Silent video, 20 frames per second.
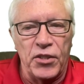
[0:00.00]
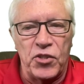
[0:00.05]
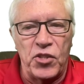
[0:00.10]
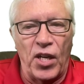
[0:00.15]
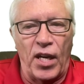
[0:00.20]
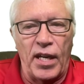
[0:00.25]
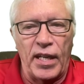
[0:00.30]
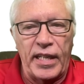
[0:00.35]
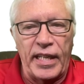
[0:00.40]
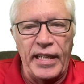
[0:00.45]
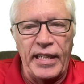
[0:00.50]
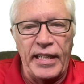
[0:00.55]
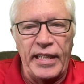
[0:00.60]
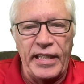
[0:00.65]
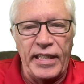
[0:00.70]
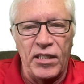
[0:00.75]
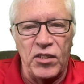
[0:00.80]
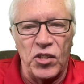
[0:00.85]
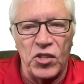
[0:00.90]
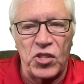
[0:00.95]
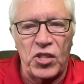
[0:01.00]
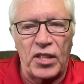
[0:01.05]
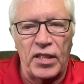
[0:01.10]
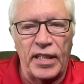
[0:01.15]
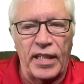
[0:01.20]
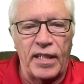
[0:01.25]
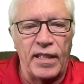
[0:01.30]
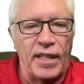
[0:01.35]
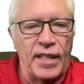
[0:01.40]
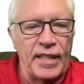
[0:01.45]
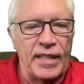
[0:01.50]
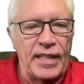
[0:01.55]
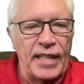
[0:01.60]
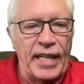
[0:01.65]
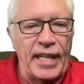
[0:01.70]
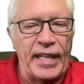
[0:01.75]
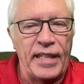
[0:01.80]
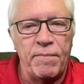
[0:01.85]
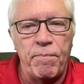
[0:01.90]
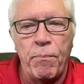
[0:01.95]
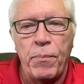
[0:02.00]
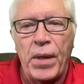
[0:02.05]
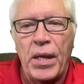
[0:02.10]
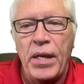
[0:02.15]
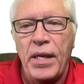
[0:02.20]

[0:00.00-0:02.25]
talking, you just click on that.